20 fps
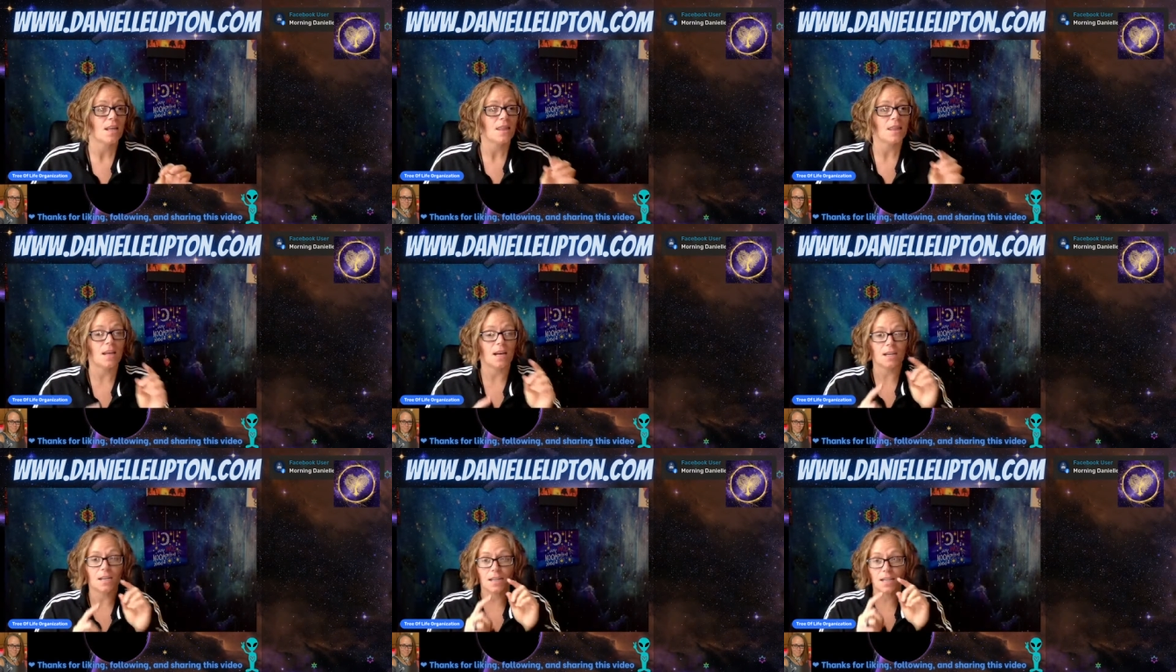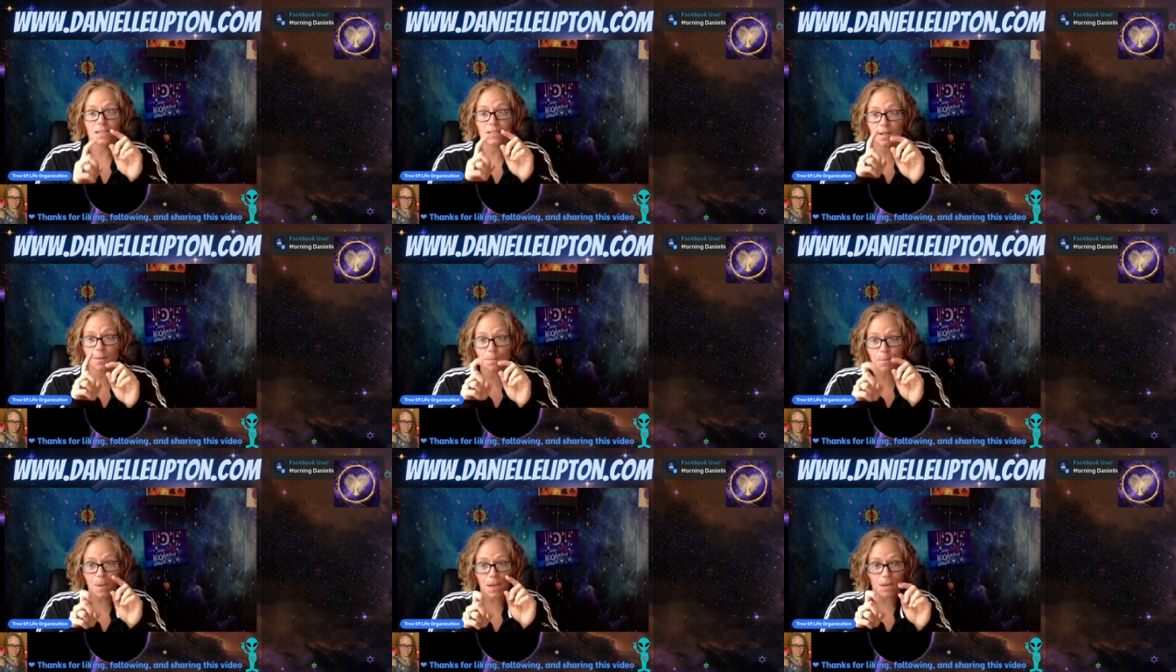that is
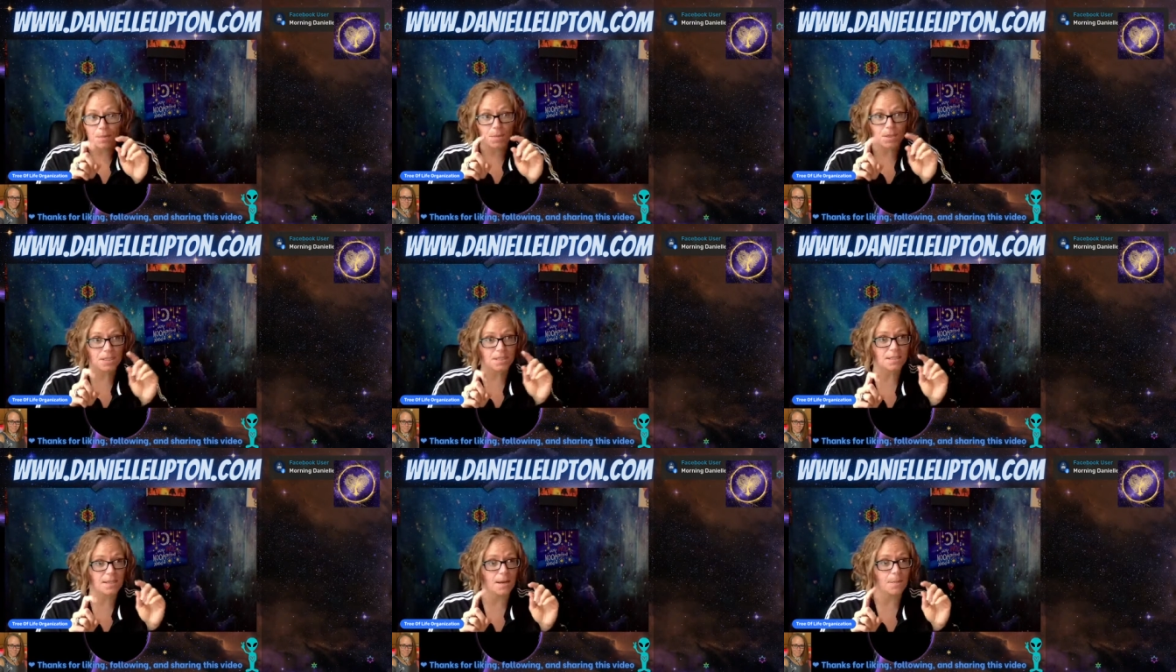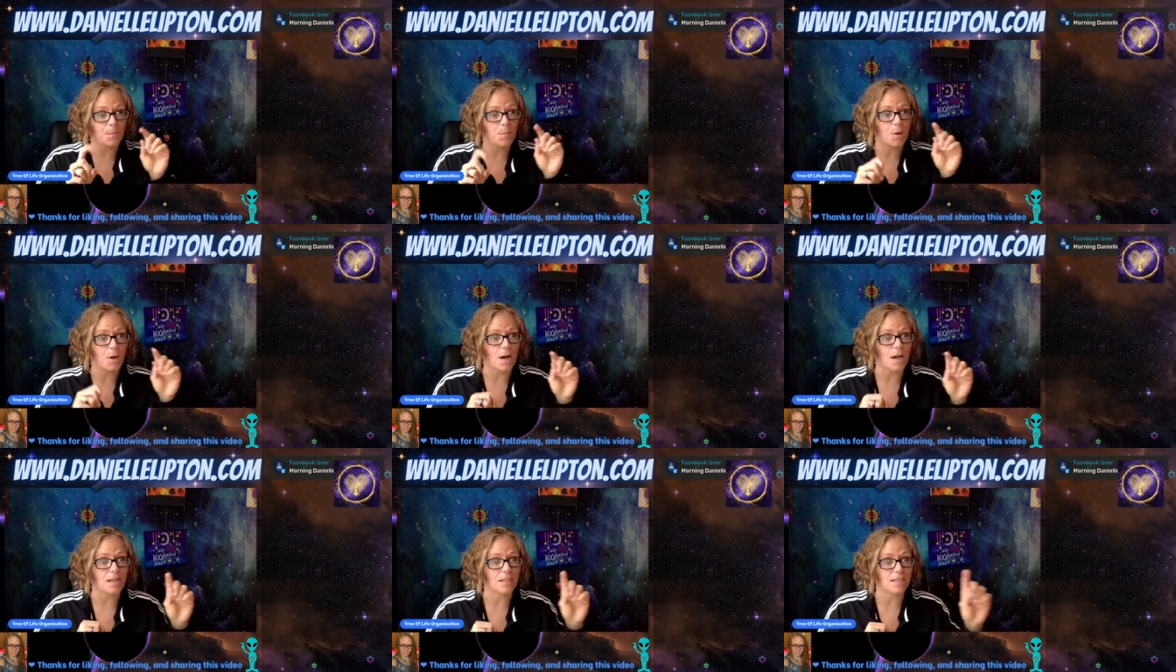a baby step
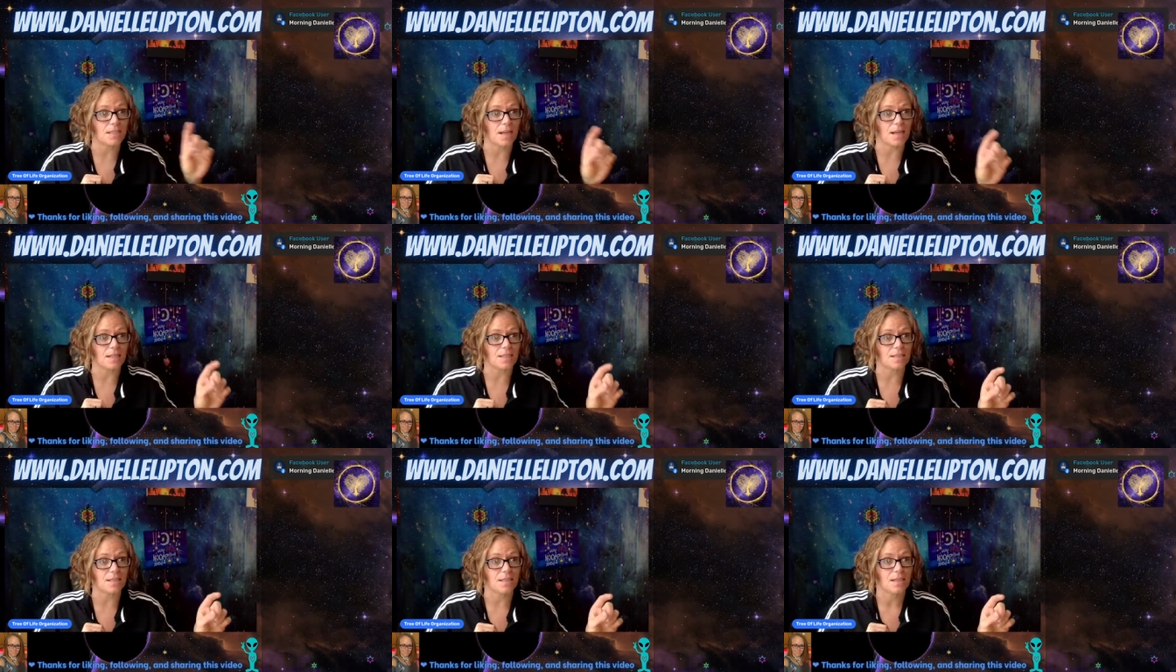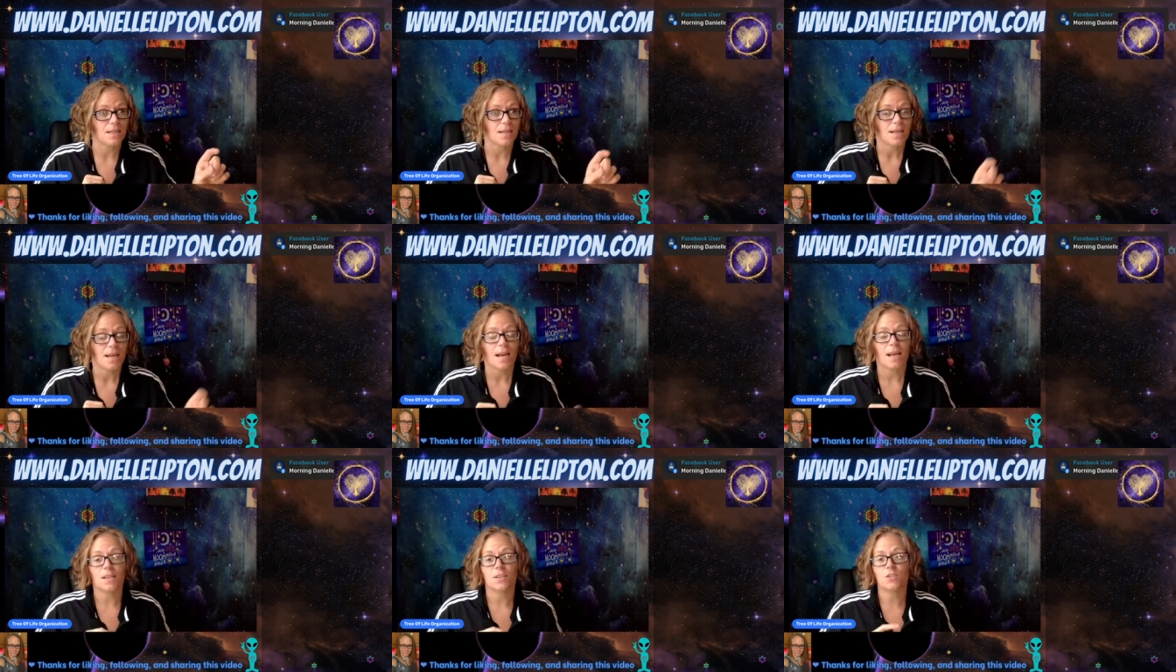process.
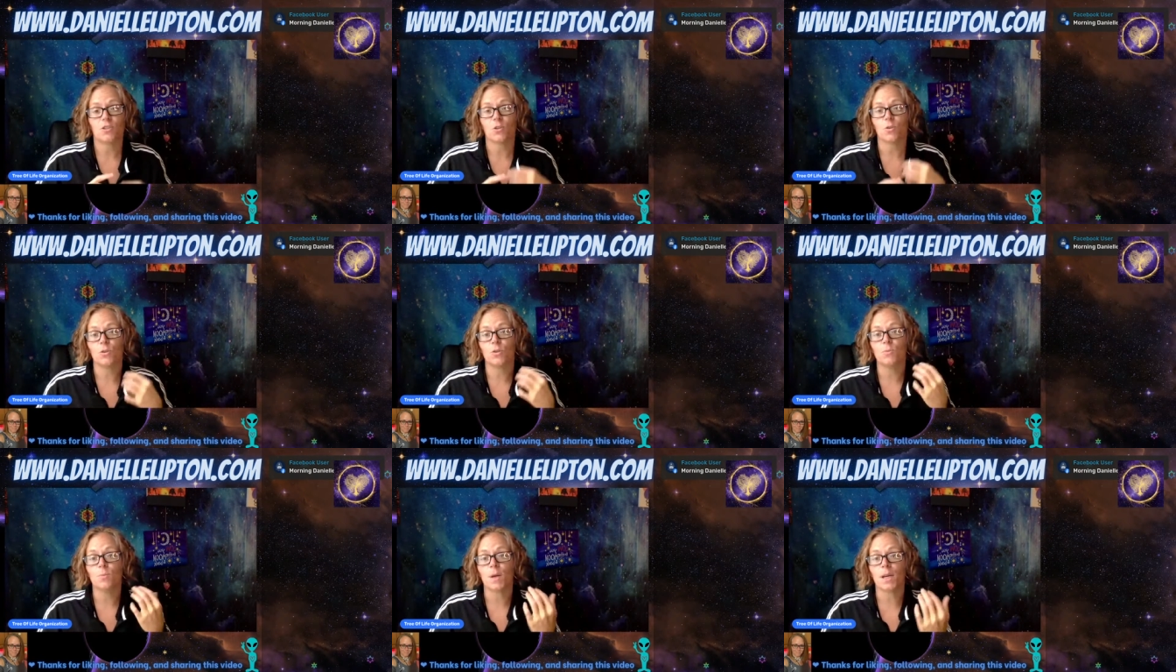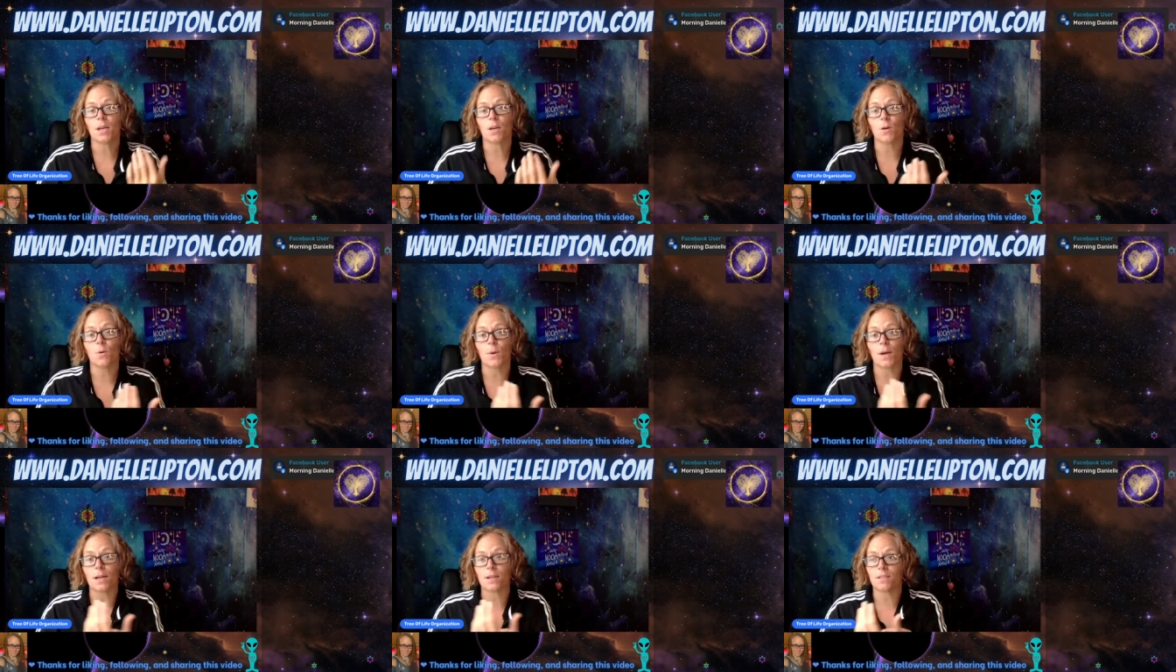And so you may
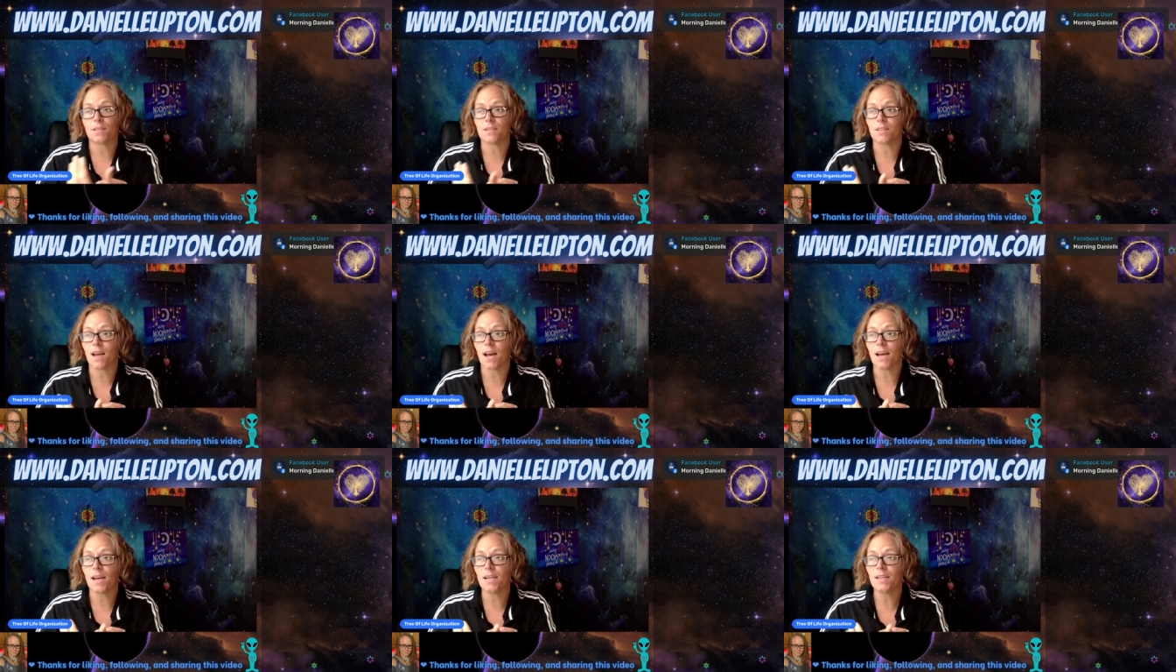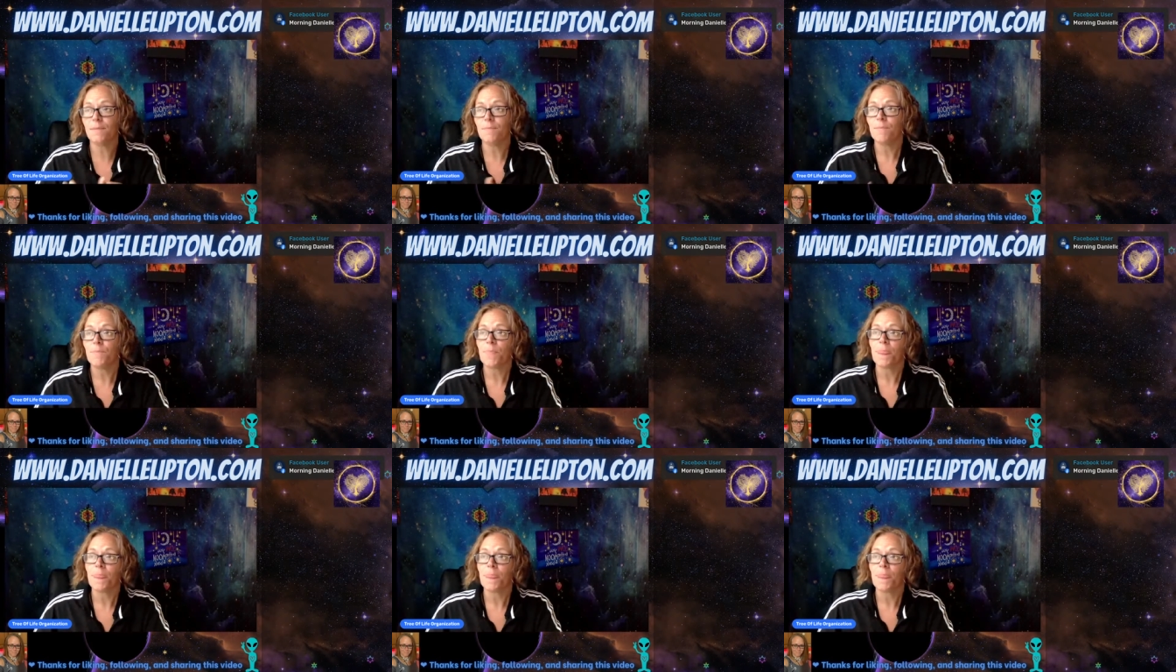go outside